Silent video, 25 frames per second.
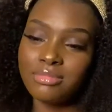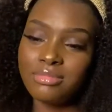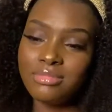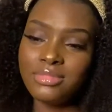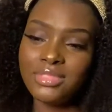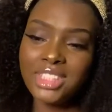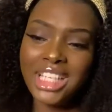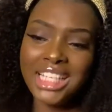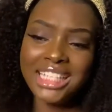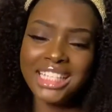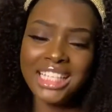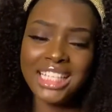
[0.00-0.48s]

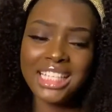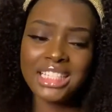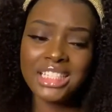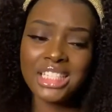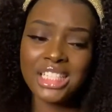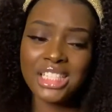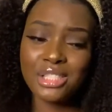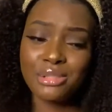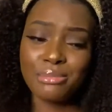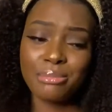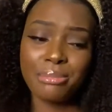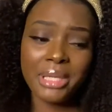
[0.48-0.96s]
yeah,
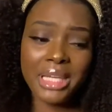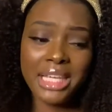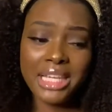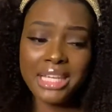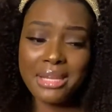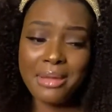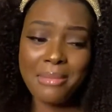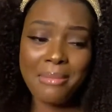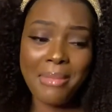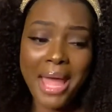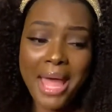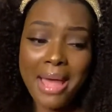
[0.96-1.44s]
just
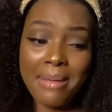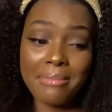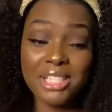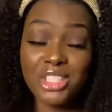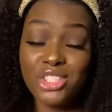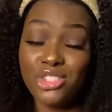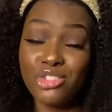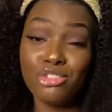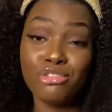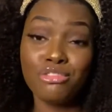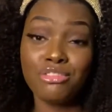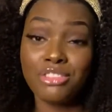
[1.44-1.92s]
being a bad
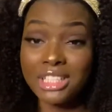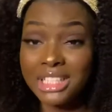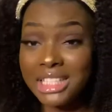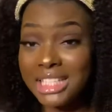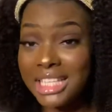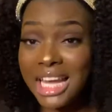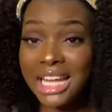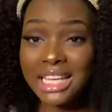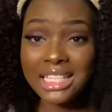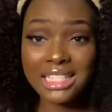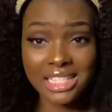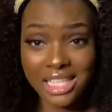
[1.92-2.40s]
bitch, you really
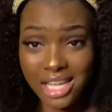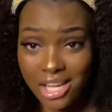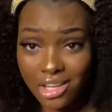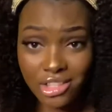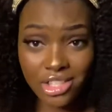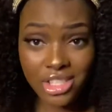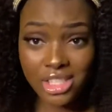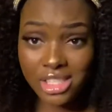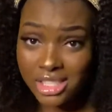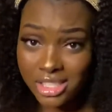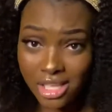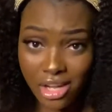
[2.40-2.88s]
gotta tell
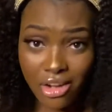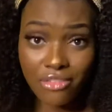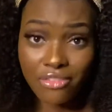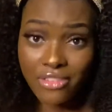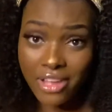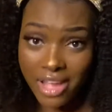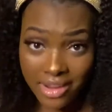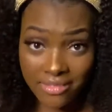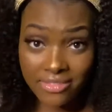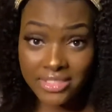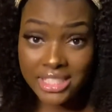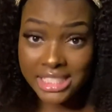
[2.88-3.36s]
yourself
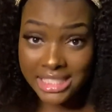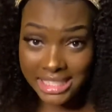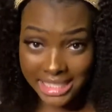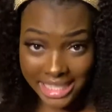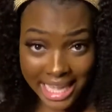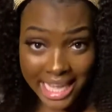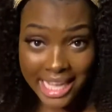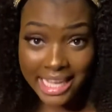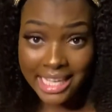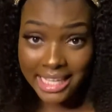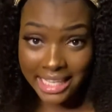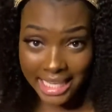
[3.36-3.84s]
every
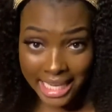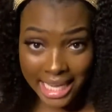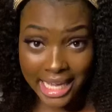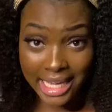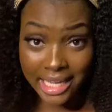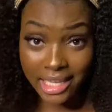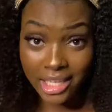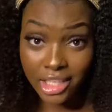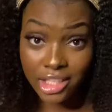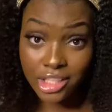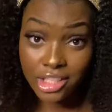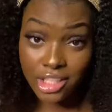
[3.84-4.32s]
day,
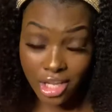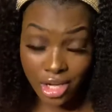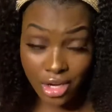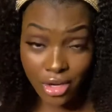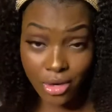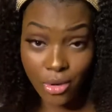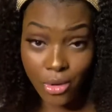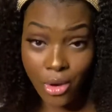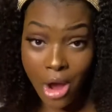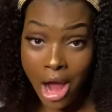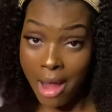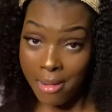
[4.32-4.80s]
like,
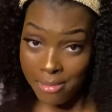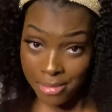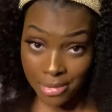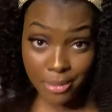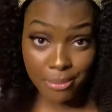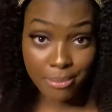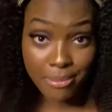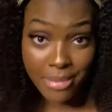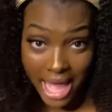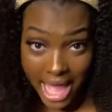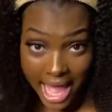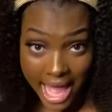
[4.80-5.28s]
yo, I'm a
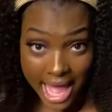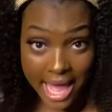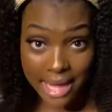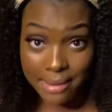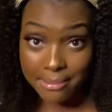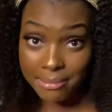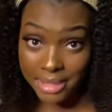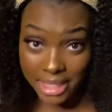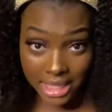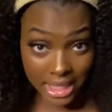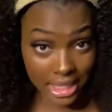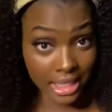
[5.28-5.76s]

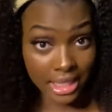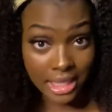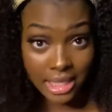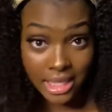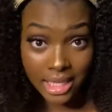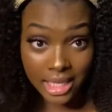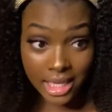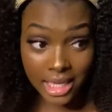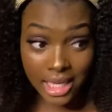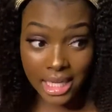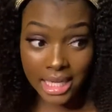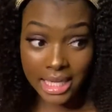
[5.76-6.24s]
baddie.
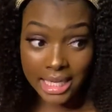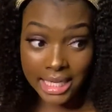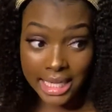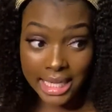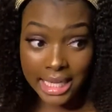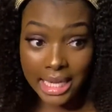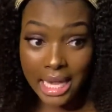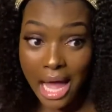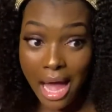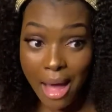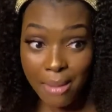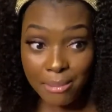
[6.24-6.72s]

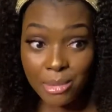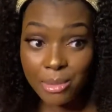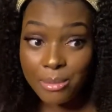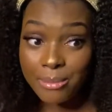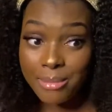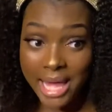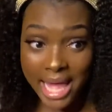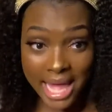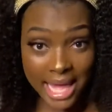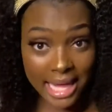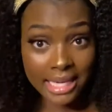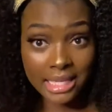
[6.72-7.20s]
Like, I'm a
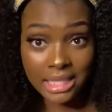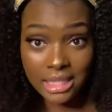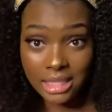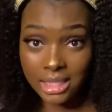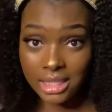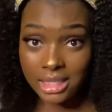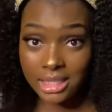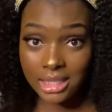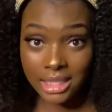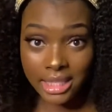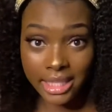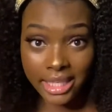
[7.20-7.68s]

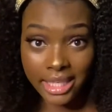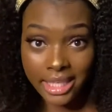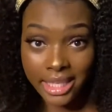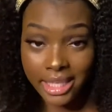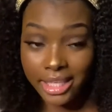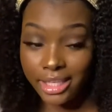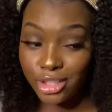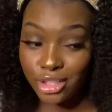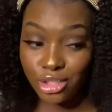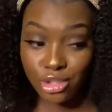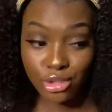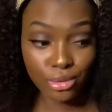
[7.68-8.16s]
baddie.
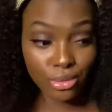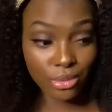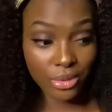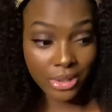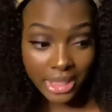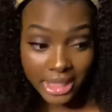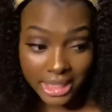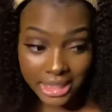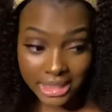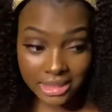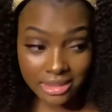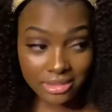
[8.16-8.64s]
Like, you
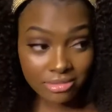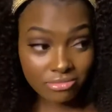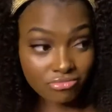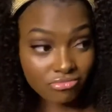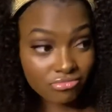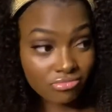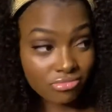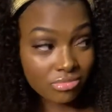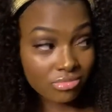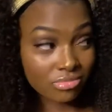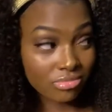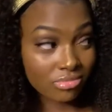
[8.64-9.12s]
can't
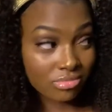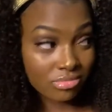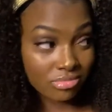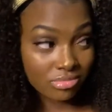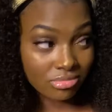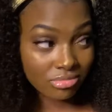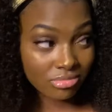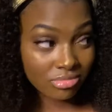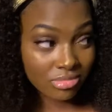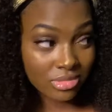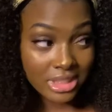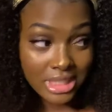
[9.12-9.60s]

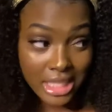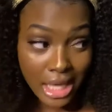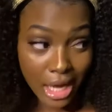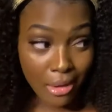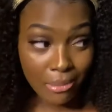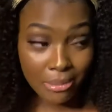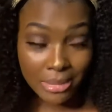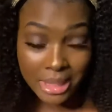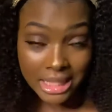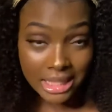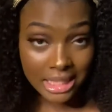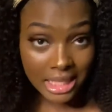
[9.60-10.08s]
tell
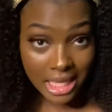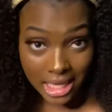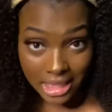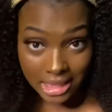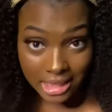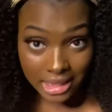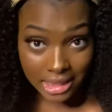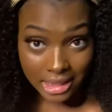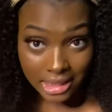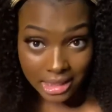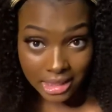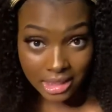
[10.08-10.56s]
me
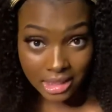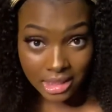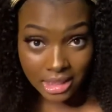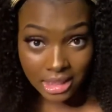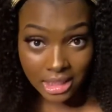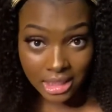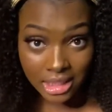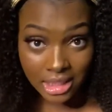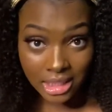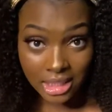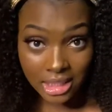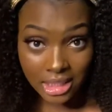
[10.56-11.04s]
nothing,
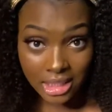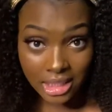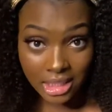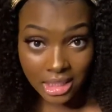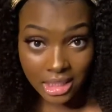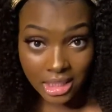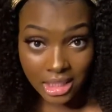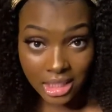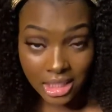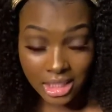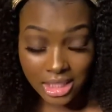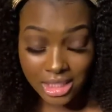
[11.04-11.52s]

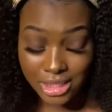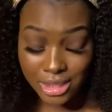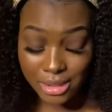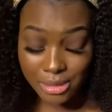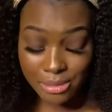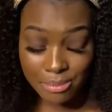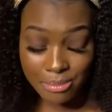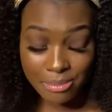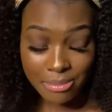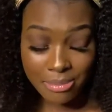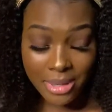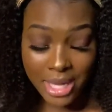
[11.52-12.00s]

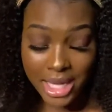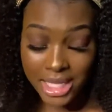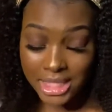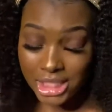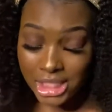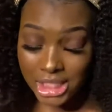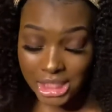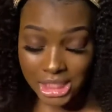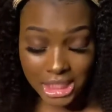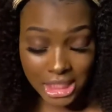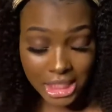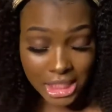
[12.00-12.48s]

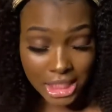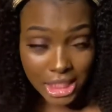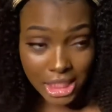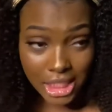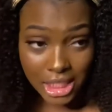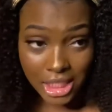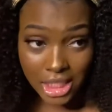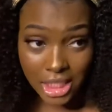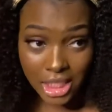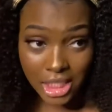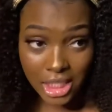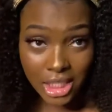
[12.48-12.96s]

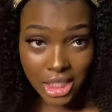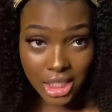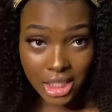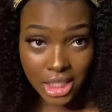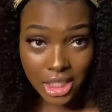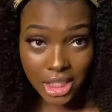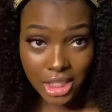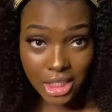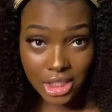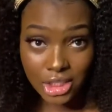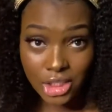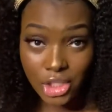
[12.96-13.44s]
especially
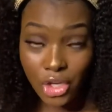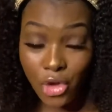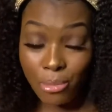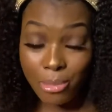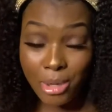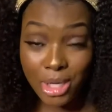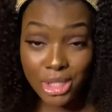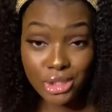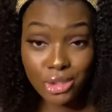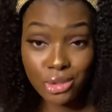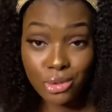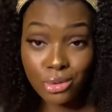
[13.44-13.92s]
no
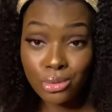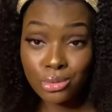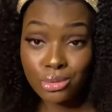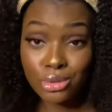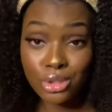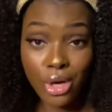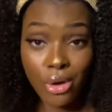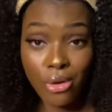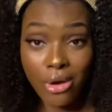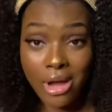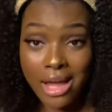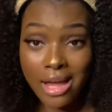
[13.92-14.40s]
person who
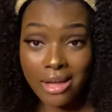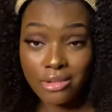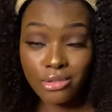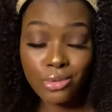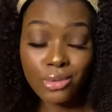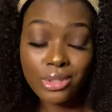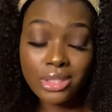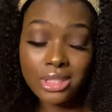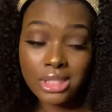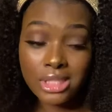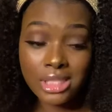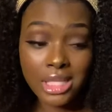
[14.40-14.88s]
don't have,
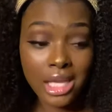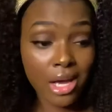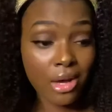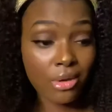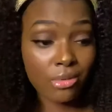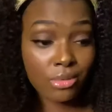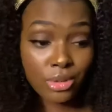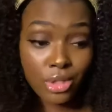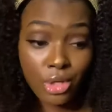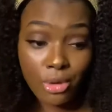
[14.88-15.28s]
you can tell when